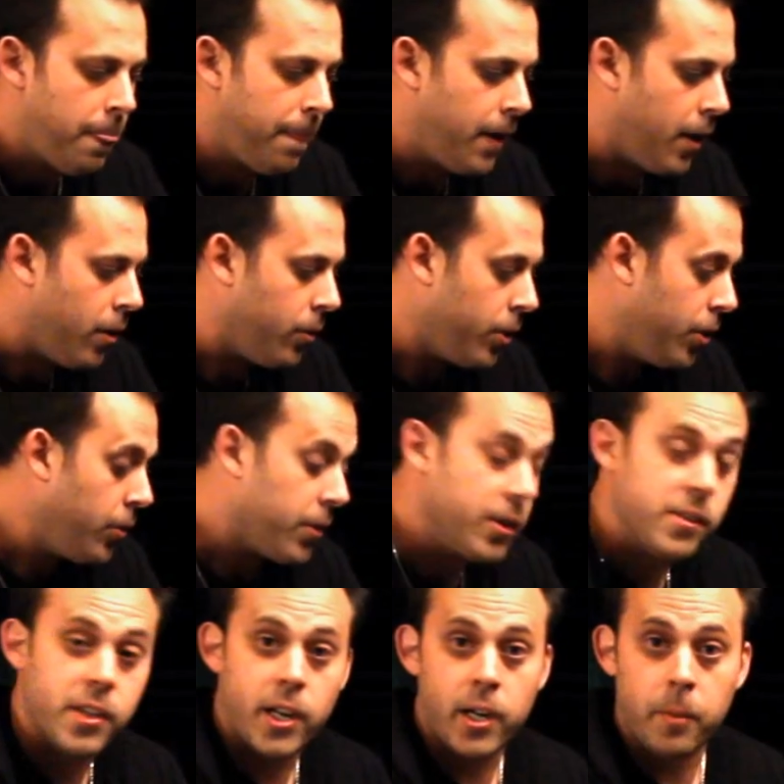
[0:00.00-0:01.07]
You
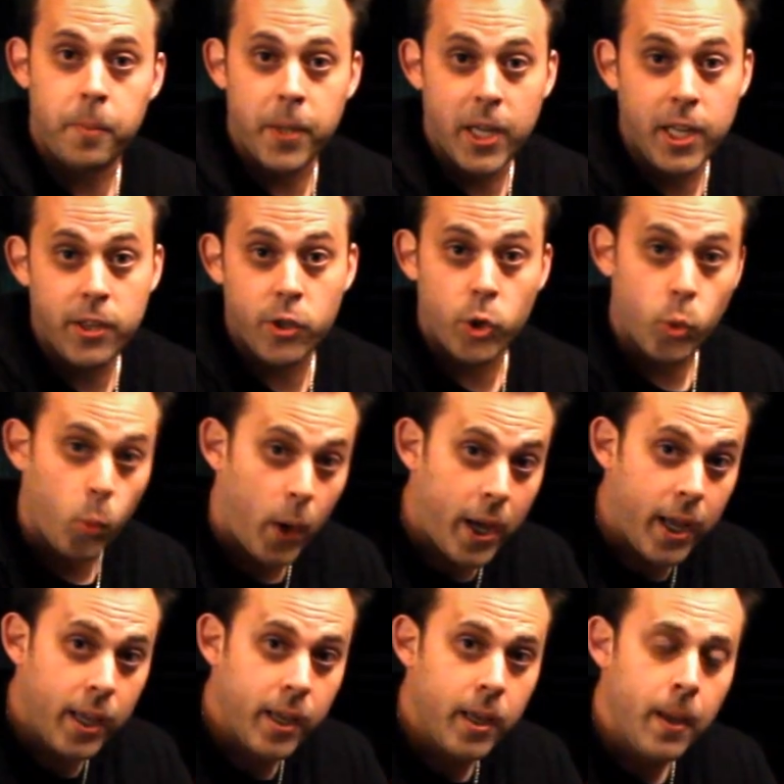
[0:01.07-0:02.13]
can set up either
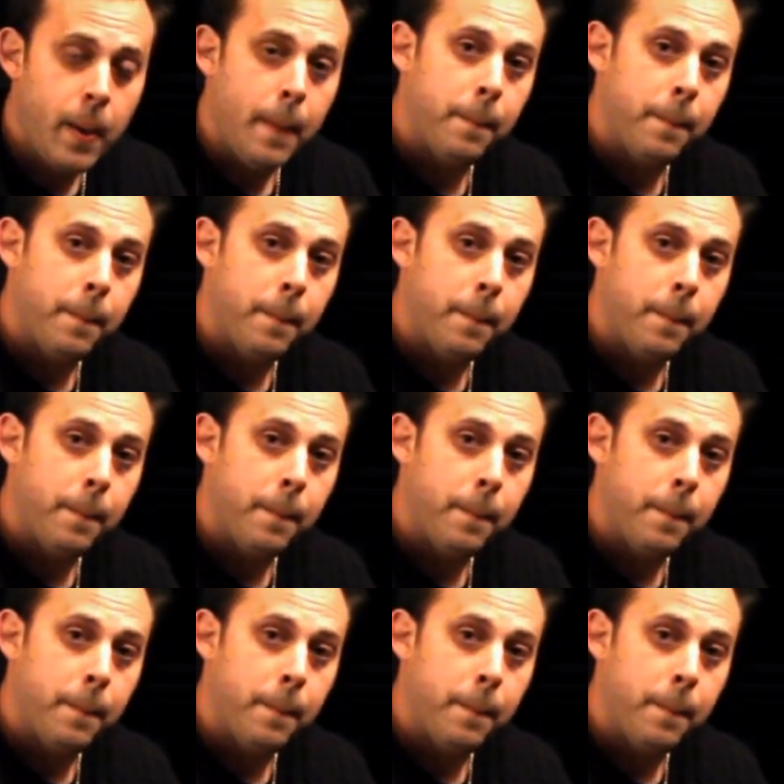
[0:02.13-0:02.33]
way,